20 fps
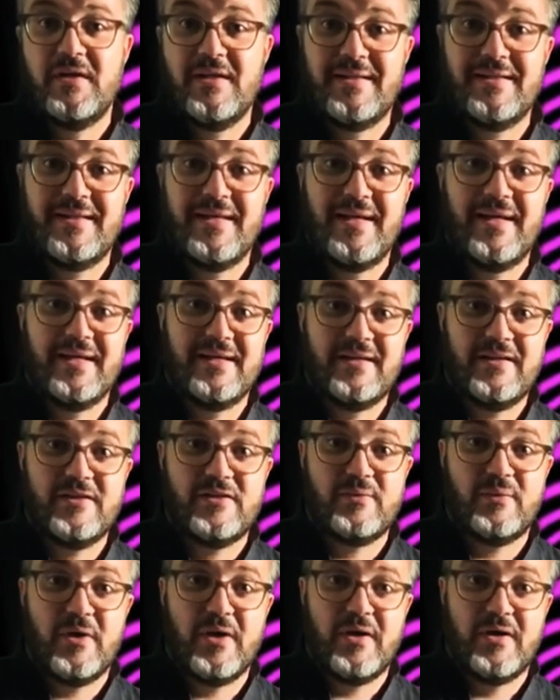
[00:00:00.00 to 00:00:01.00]
And that is
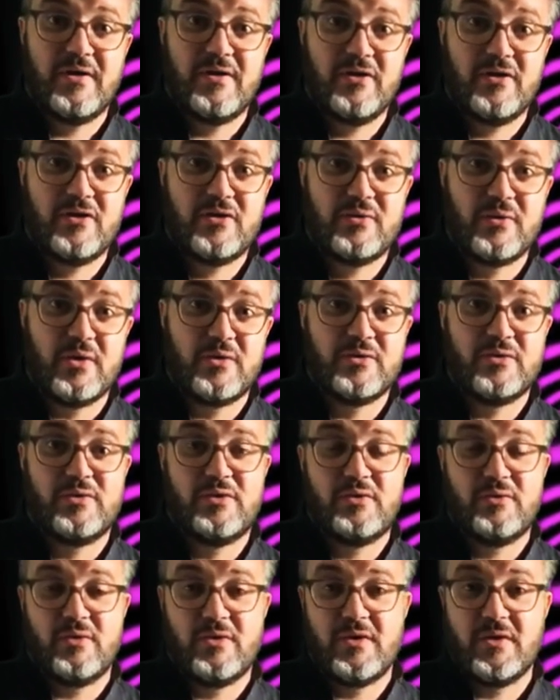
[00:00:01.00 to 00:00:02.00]
where your grocery
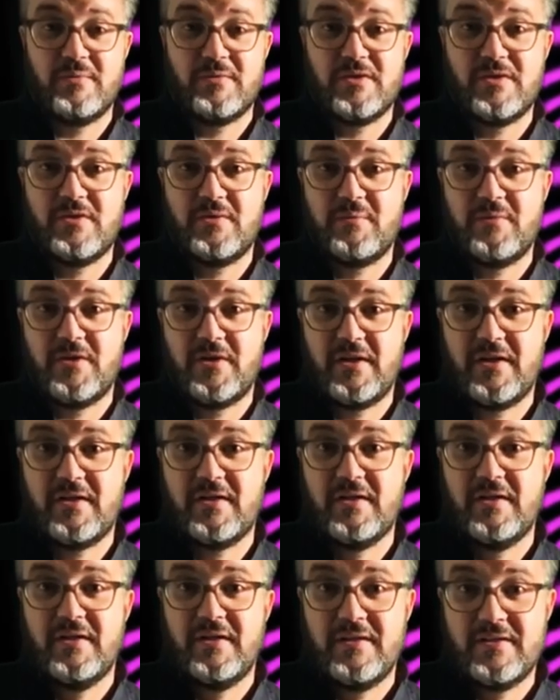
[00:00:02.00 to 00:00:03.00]
store comes into play.
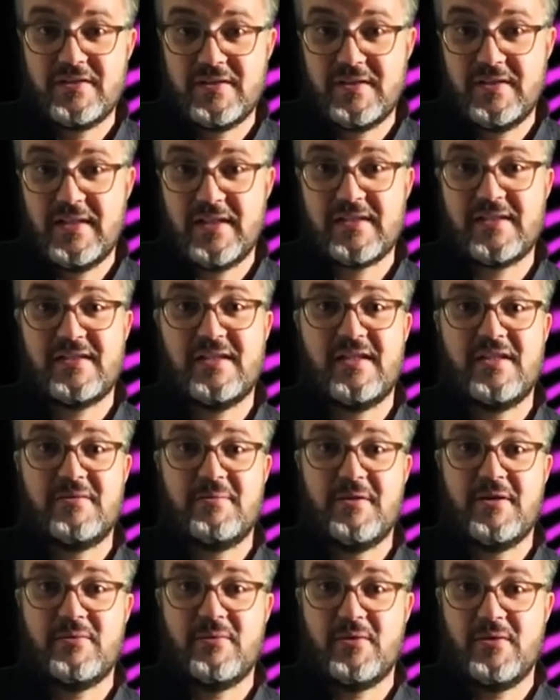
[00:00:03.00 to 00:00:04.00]
It's the next
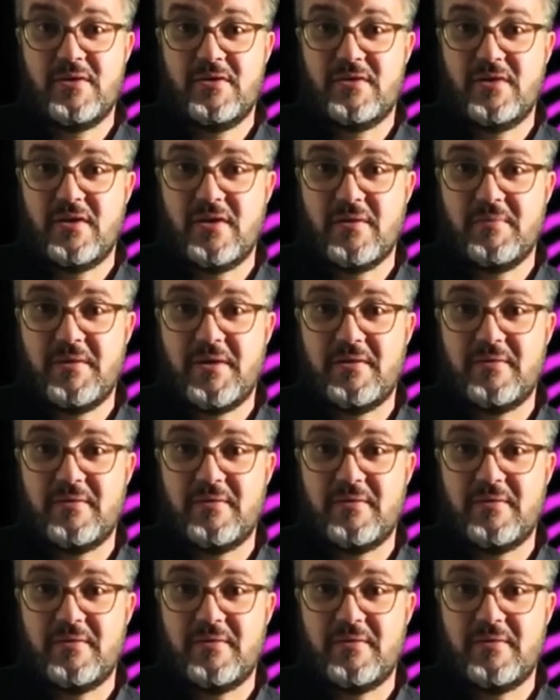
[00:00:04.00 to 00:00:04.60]
aspect we're going to talk about.